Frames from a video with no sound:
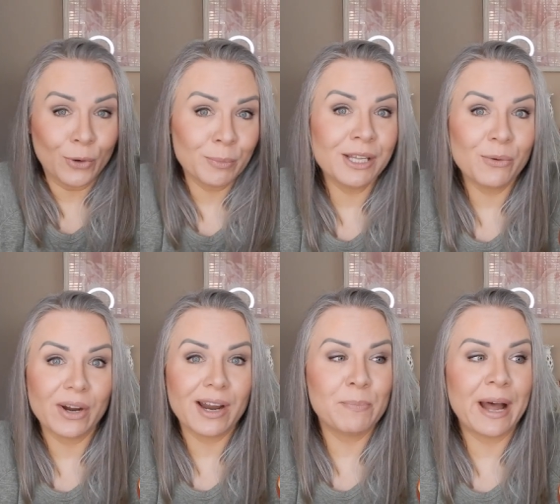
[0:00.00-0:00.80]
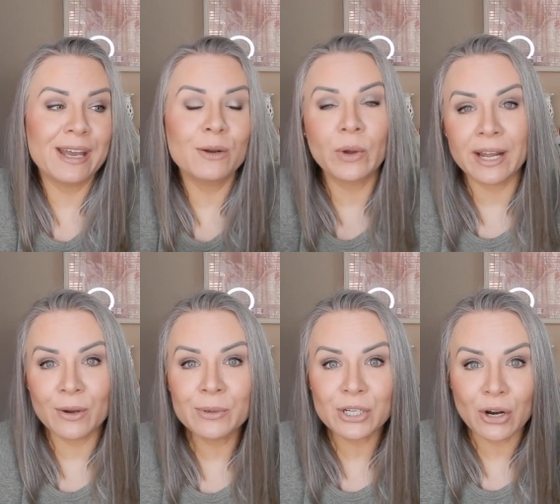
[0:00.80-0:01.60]
normally where I buy it. When I
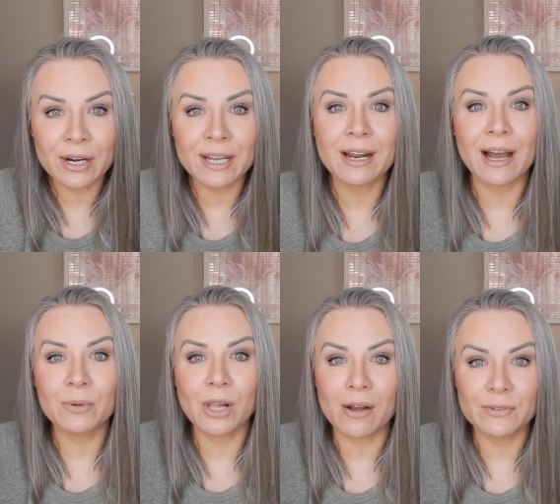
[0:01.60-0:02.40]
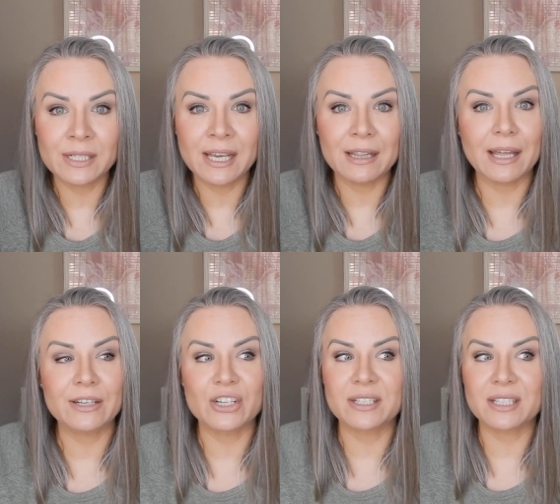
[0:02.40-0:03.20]
go to Target, I will often get
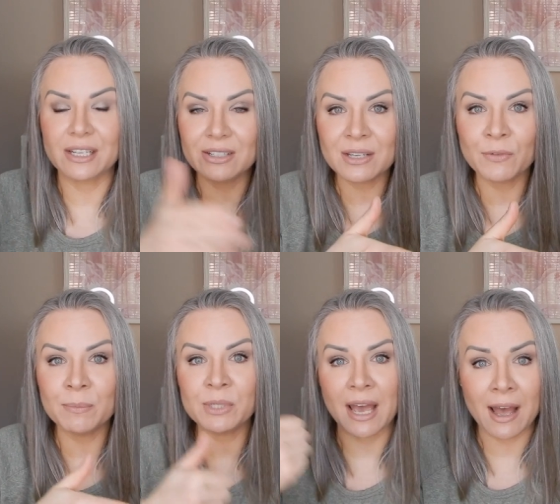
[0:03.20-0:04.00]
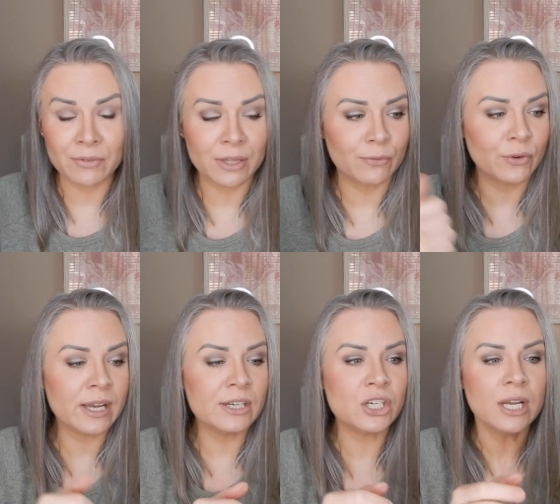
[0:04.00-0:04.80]
like just six of them to have in the
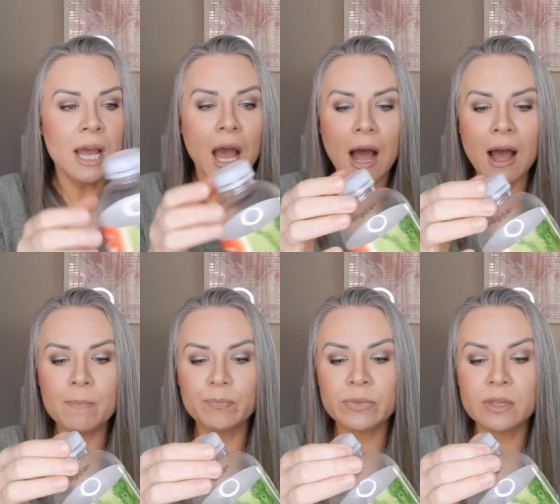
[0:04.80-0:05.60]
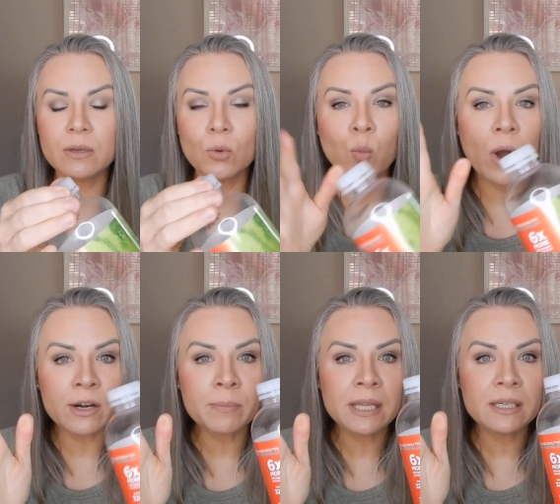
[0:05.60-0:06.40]
fridge. Um,
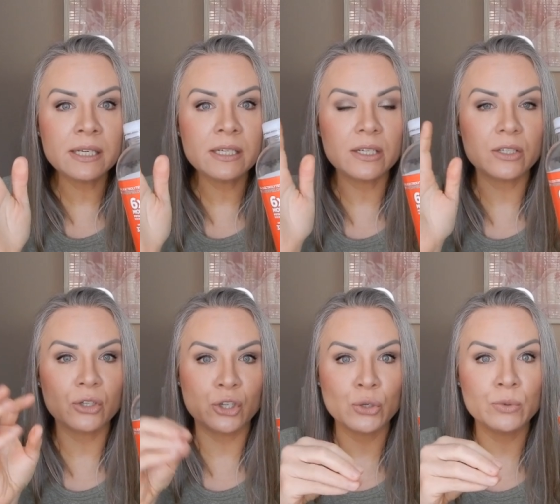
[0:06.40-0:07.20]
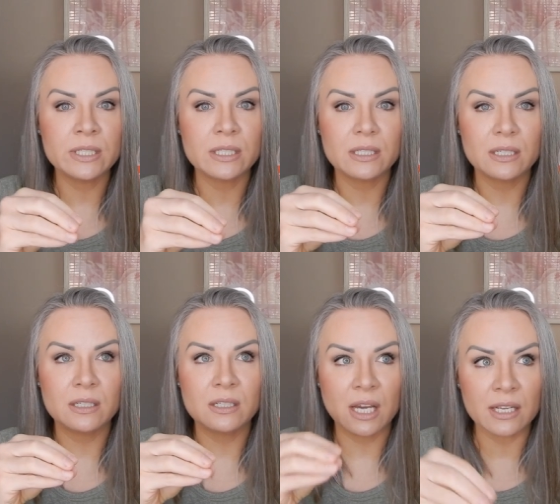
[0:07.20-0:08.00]
watermelon juice
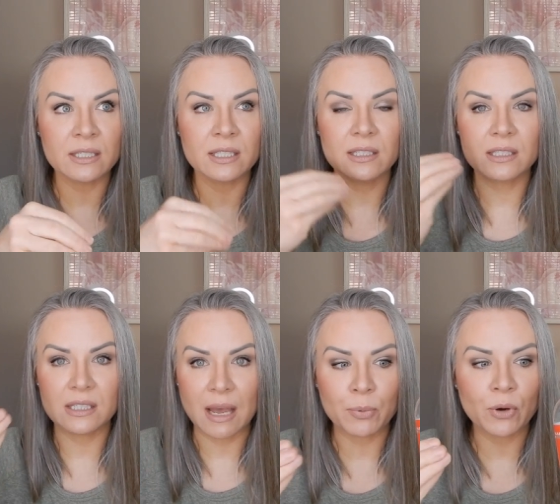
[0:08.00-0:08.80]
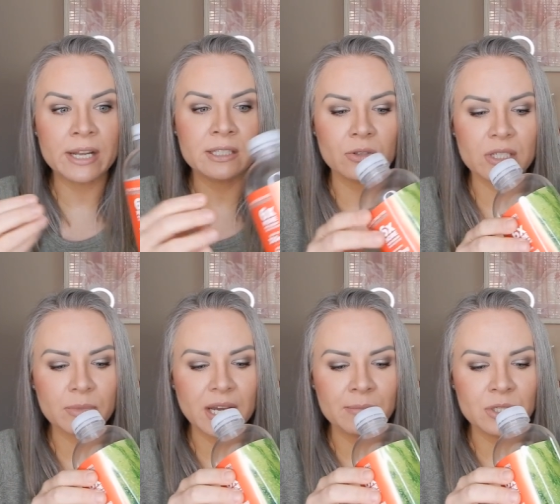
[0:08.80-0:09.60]
does separate. So
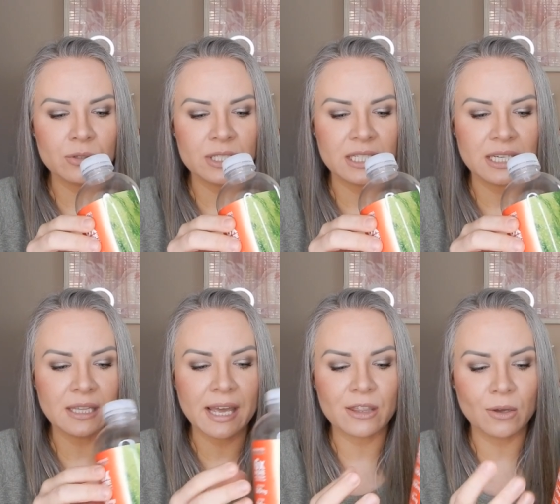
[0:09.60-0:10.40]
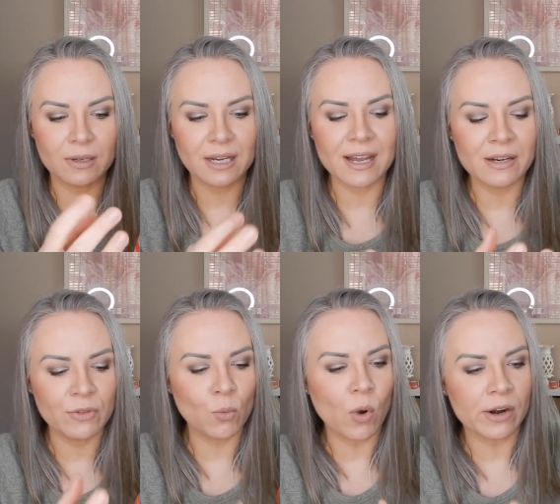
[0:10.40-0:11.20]
sometimes you'll see like the kind
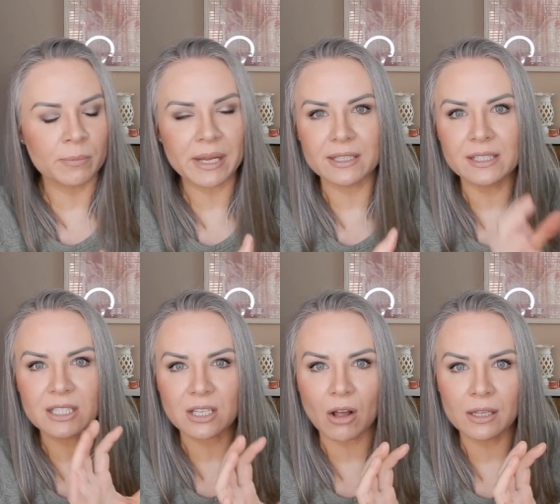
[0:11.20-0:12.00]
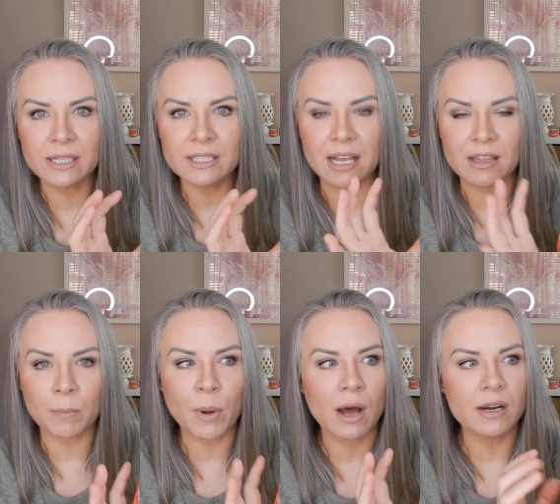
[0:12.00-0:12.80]
of the watermelon solids at the
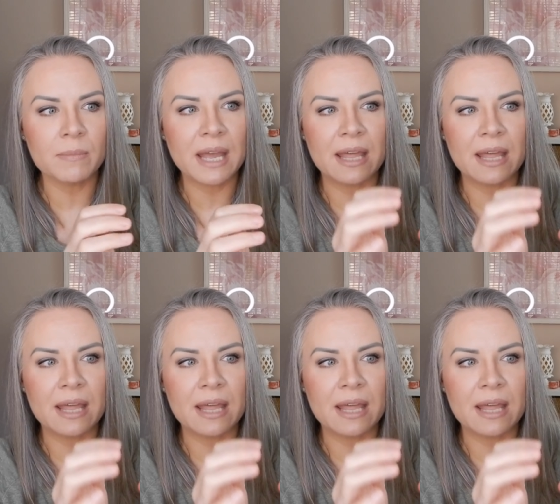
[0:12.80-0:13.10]
bottom